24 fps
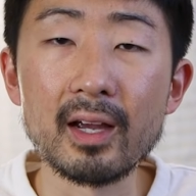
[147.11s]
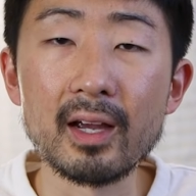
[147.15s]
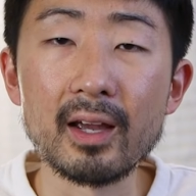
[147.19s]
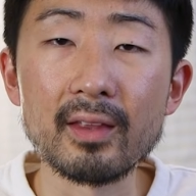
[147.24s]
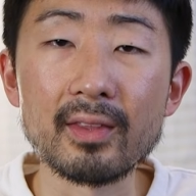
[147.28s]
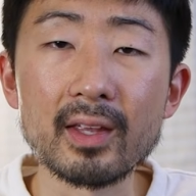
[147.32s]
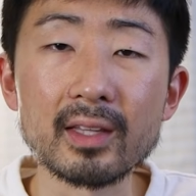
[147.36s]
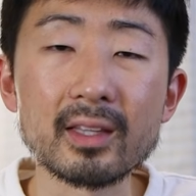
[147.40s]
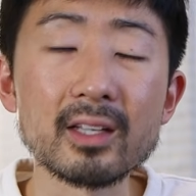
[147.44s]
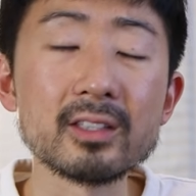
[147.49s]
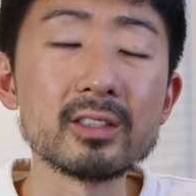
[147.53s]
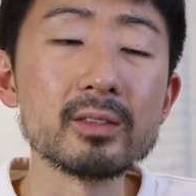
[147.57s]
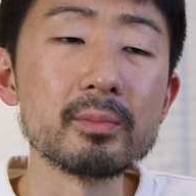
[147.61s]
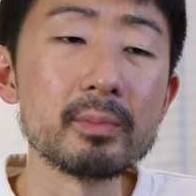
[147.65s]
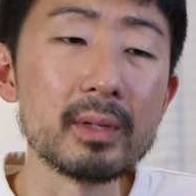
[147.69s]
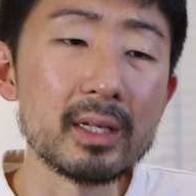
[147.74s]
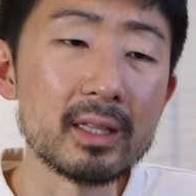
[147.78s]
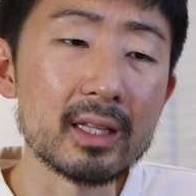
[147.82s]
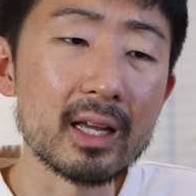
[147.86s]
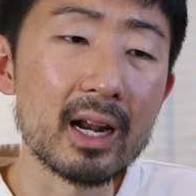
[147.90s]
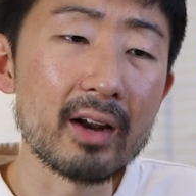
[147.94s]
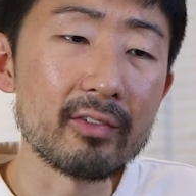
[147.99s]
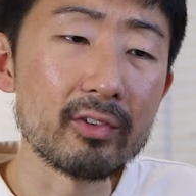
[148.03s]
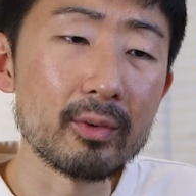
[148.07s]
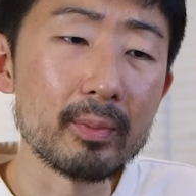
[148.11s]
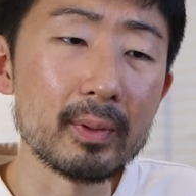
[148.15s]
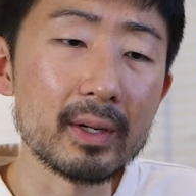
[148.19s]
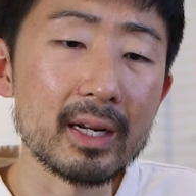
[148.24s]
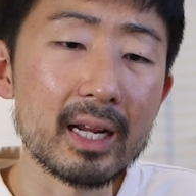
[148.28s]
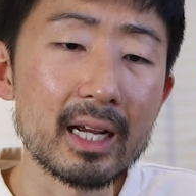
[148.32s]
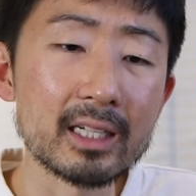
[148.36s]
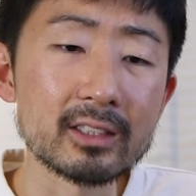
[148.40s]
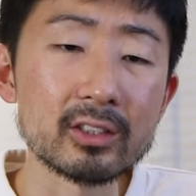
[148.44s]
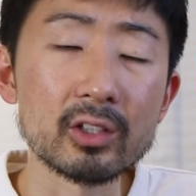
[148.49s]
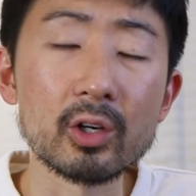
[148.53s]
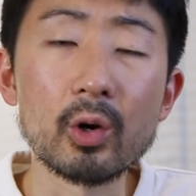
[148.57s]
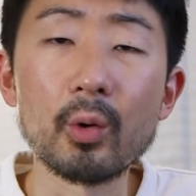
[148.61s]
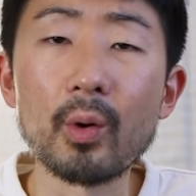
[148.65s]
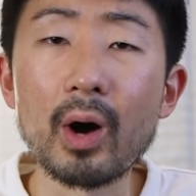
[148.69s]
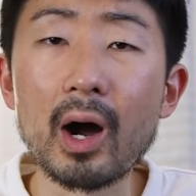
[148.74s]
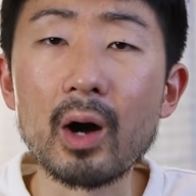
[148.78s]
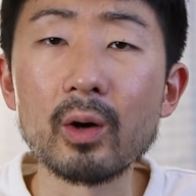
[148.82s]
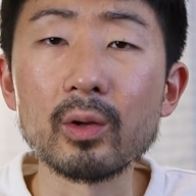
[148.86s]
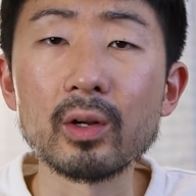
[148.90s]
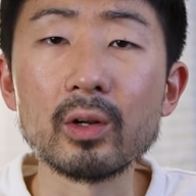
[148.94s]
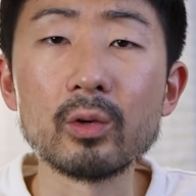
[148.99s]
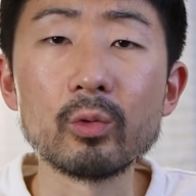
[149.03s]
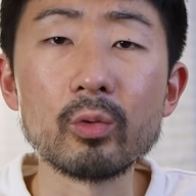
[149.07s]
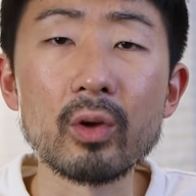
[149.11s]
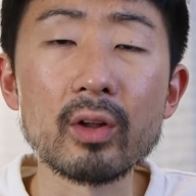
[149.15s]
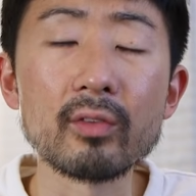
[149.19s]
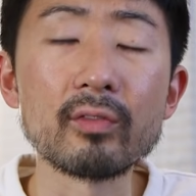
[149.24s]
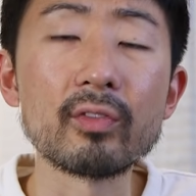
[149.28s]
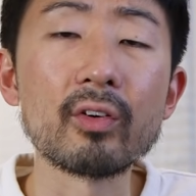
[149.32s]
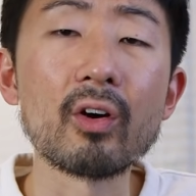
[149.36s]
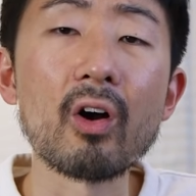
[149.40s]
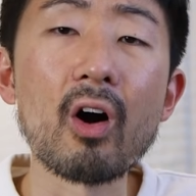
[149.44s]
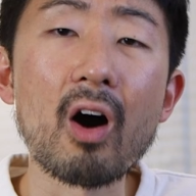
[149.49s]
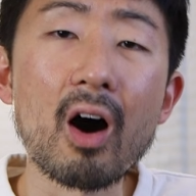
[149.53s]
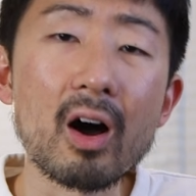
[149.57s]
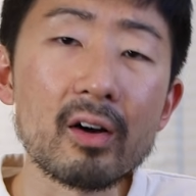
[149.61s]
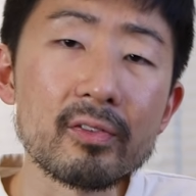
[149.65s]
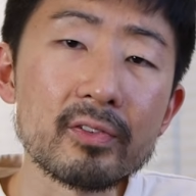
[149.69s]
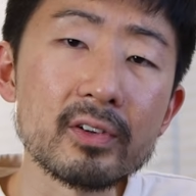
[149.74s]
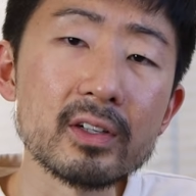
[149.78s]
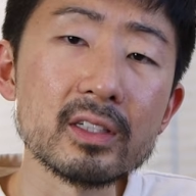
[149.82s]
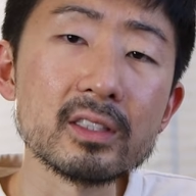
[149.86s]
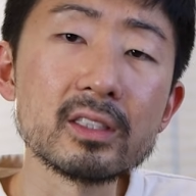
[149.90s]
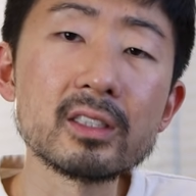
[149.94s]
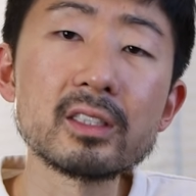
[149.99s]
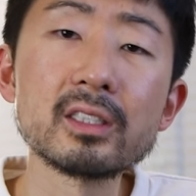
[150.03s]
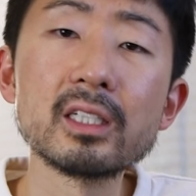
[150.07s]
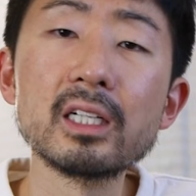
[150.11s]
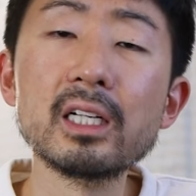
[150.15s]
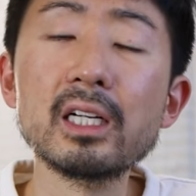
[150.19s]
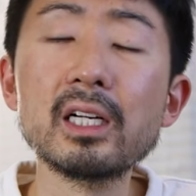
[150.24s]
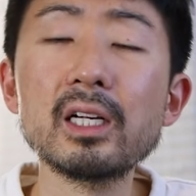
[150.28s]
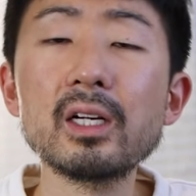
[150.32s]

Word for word: And that doesn't mean that everybody has to go out and run for office